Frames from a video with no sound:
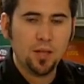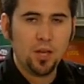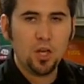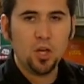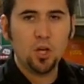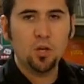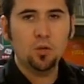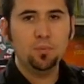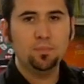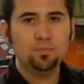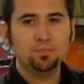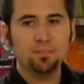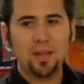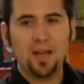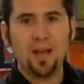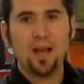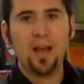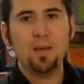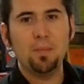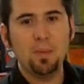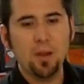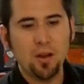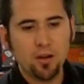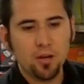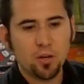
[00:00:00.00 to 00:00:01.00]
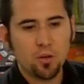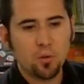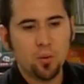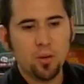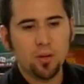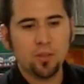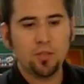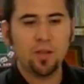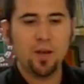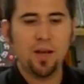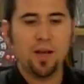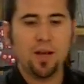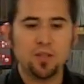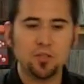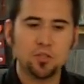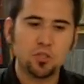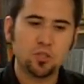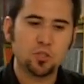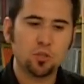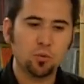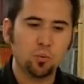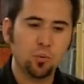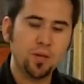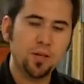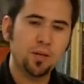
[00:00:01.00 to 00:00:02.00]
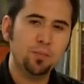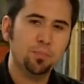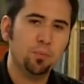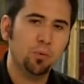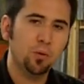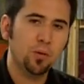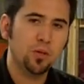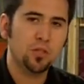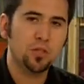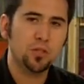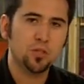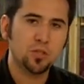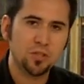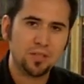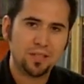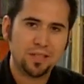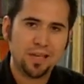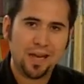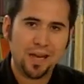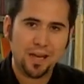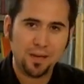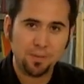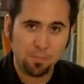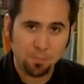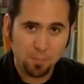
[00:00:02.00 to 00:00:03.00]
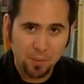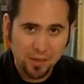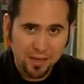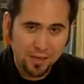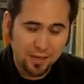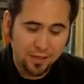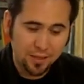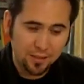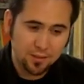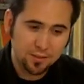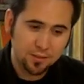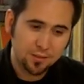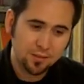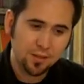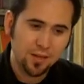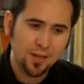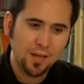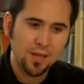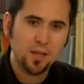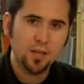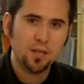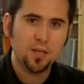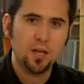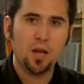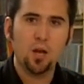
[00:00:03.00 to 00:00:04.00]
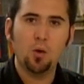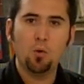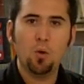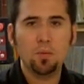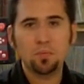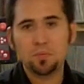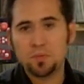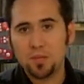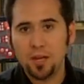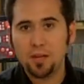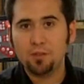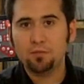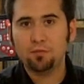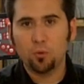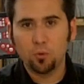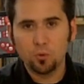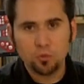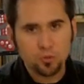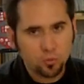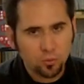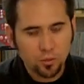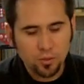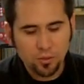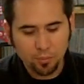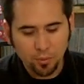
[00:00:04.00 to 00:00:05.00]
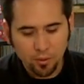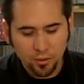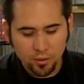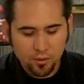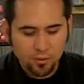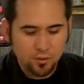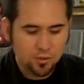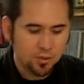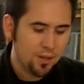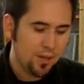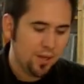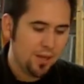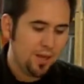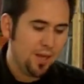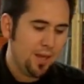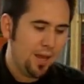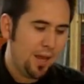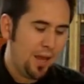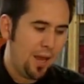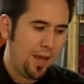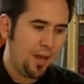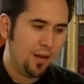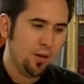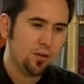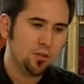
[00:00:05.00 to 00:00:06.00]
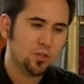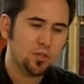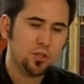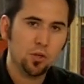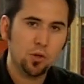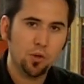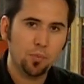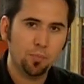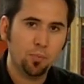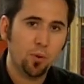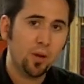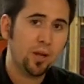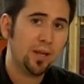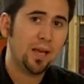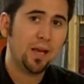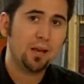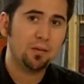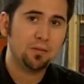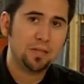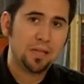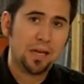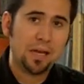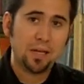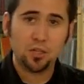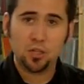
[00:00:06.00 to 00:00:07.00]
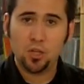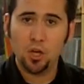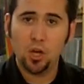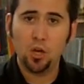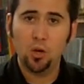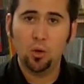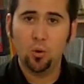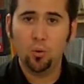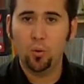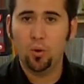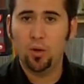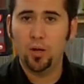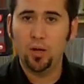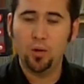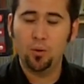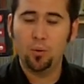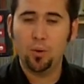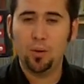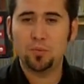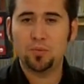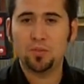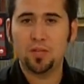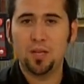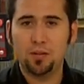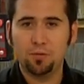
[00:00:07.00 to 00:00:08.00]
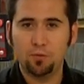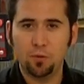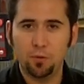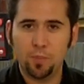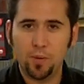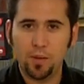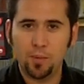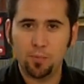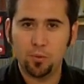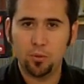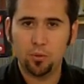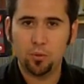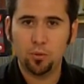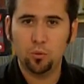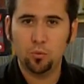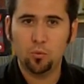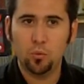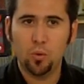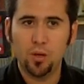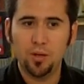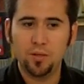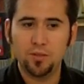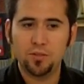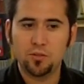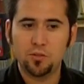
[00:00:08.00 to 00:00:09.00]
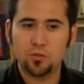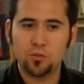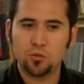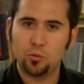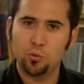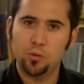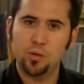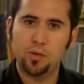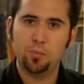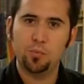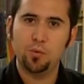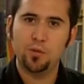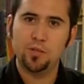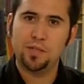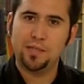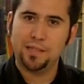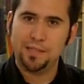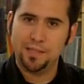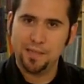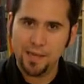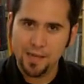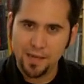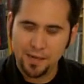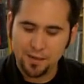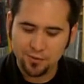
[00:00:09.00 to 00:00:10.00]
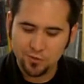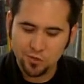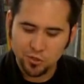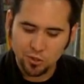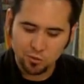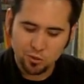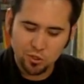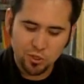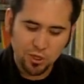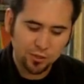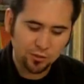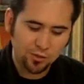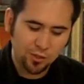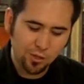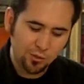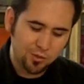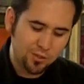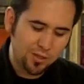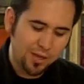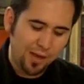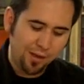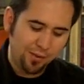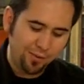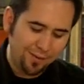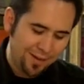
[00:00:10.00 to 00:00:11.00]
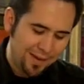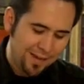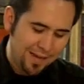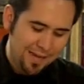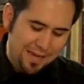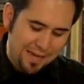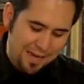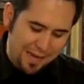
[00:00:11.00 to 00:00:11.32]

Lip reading: Hello, I'm Eric with screenprinters.biz, a website for screen printers, and also breakout.co, a website for people who want screen printing done. So check those out.